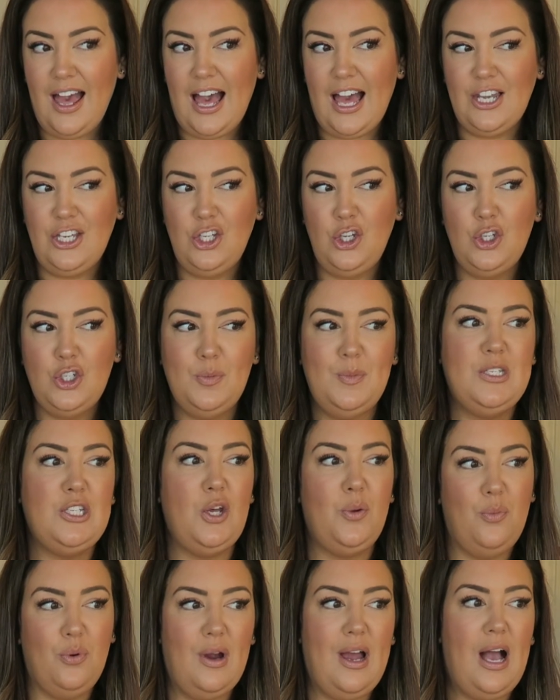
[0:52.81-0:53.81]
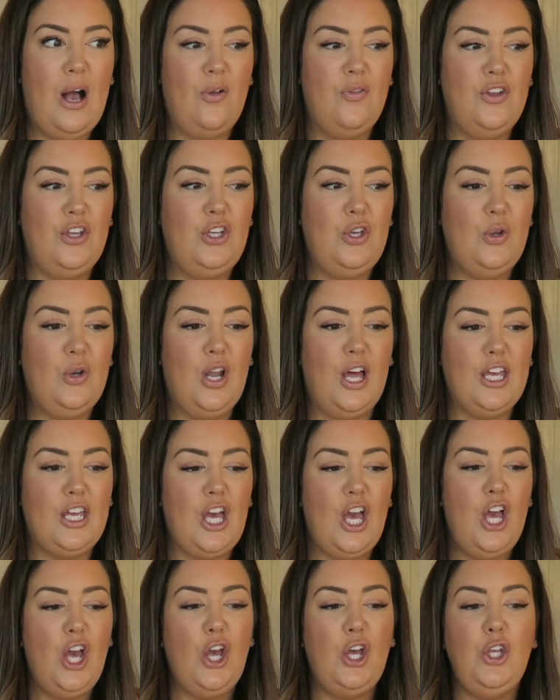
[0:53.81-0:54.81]
And you used to be so proud that you'd like
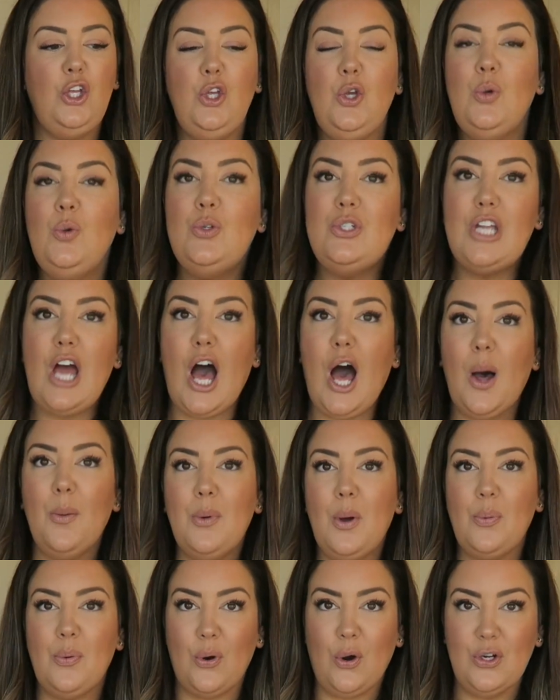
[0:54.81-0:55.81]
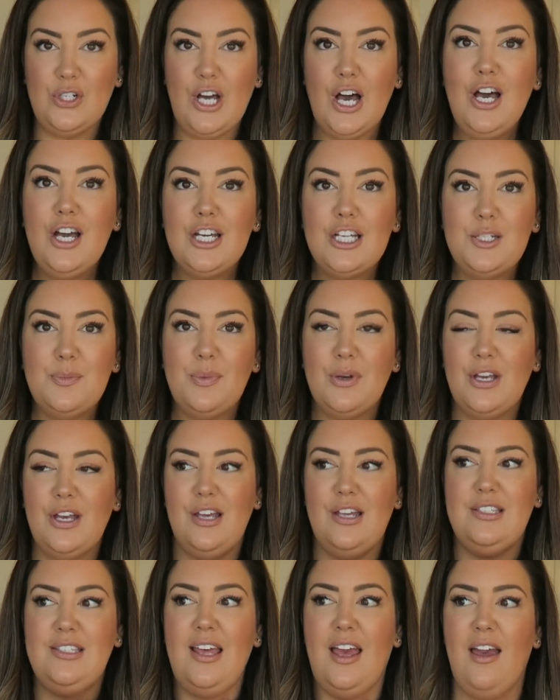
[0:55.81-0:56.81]
used up a product,
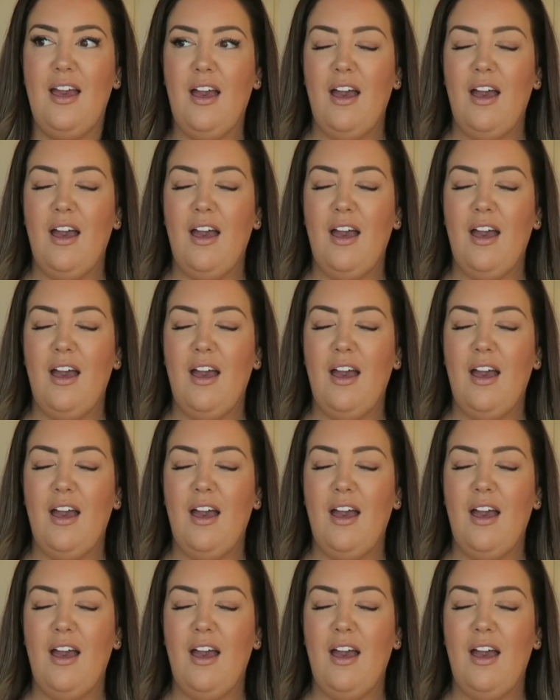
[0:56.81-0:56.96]
because